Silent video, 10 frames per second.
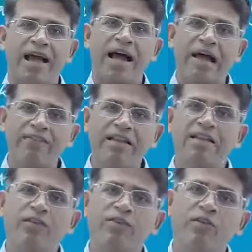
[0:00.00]
I will
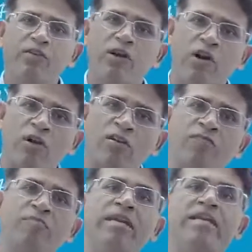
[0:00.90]
give you lot of
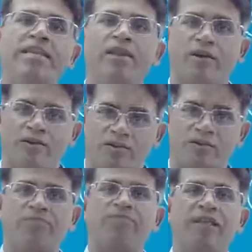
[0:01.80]
material also.